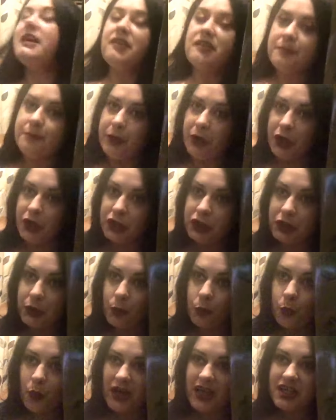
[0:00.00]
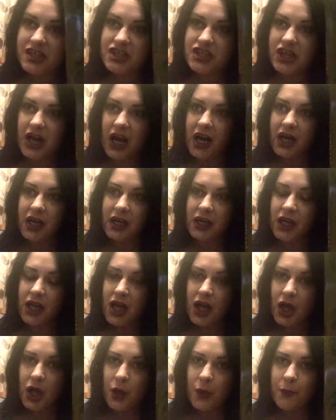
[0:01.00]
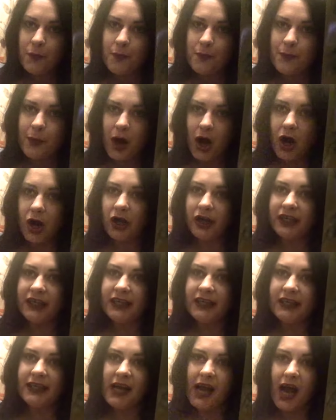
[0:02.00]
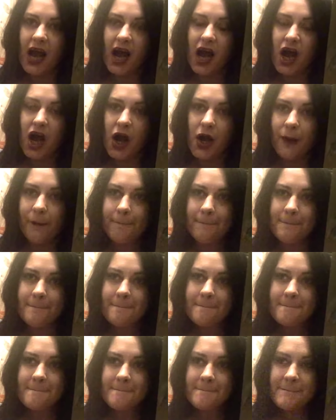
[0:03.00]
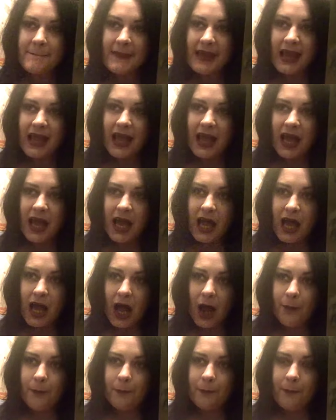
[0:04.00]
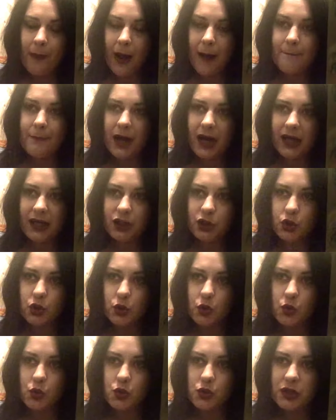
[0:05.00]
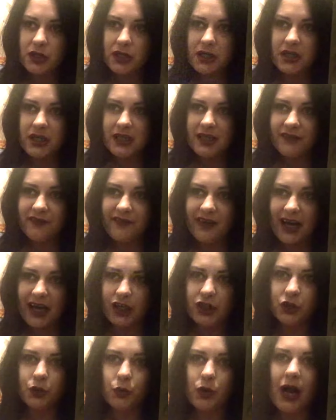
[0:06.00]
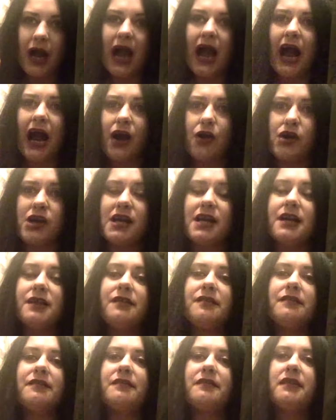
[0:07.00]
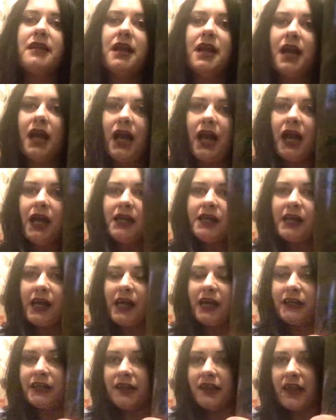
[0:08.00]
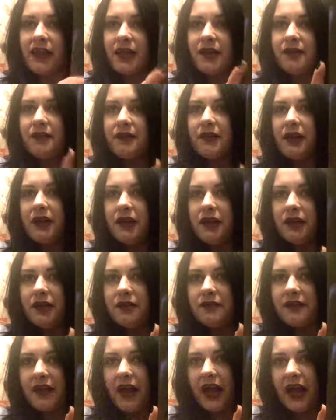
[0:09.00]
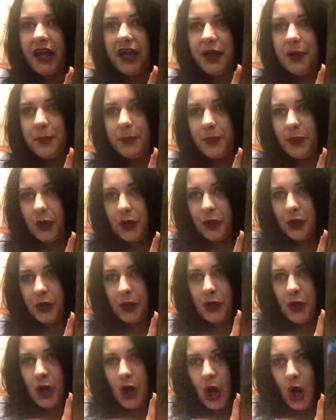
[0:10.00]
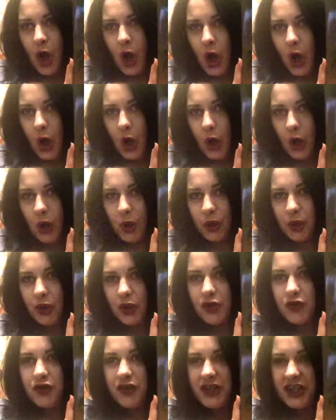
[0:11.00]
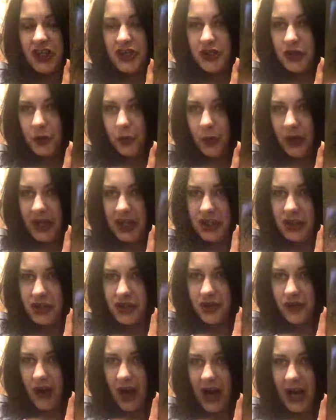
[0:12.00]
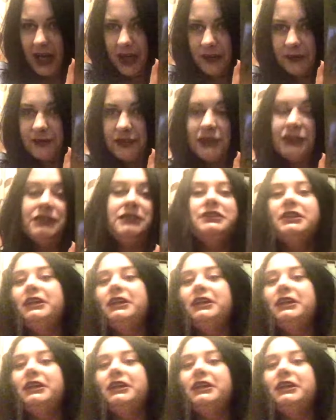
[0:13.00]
this book, Witcha, by um, a, a man called Nathaniel Harris. Now, this is a book on traditional witchcraft